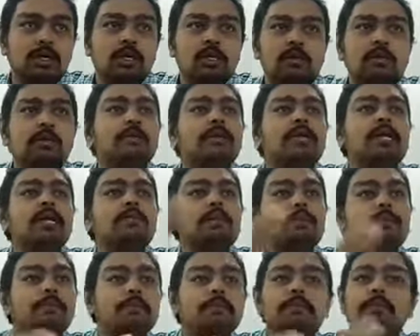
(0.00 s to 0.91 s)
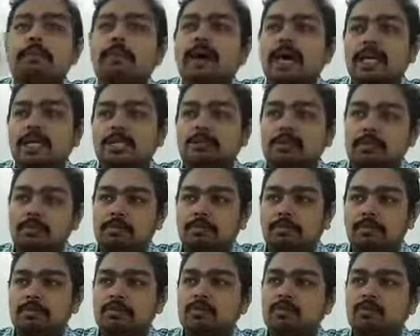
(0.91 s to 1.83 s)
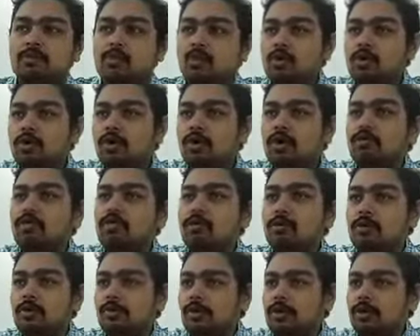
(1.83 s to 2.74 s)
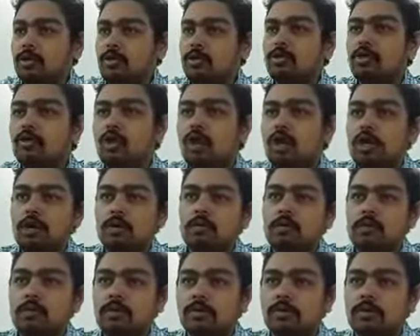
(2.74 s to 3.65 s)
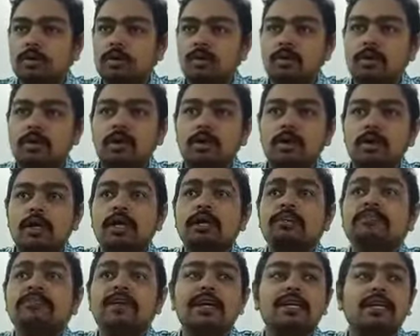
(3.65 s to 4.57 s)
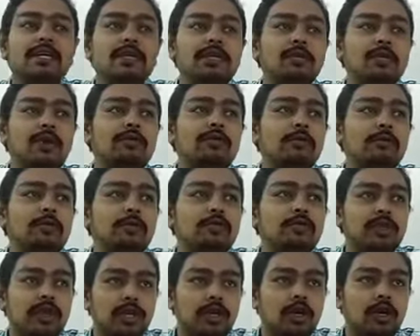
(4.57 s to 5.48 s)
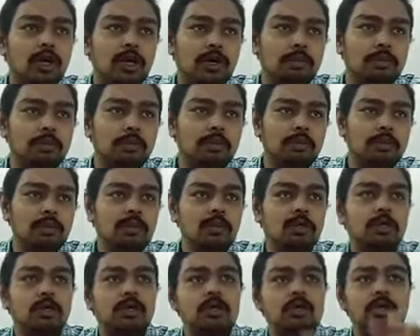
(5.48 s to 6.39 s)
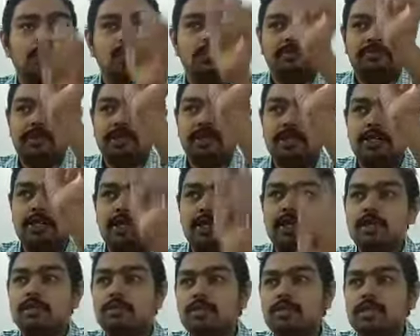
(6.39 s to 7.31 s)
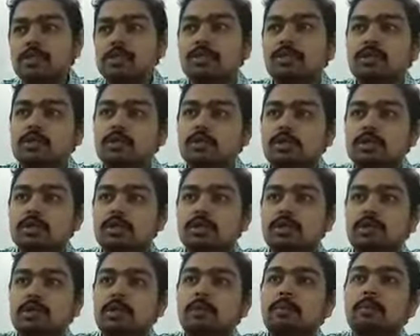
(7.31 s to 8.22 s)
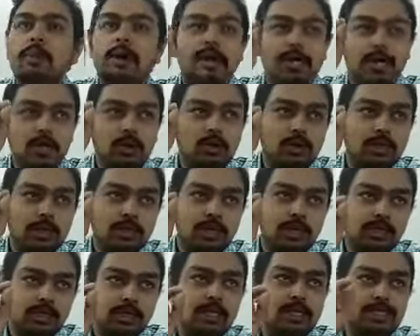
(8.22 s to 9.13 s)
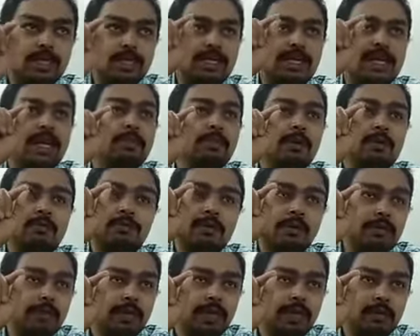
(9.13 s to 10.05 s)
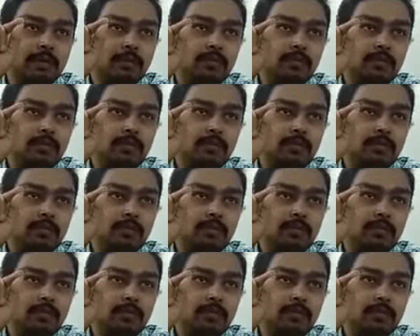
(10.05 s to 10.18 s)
Minimum, maximum. So you have to put 2 columns. In fact, you have to put 3 columns. The first column is particular. That is the type of company.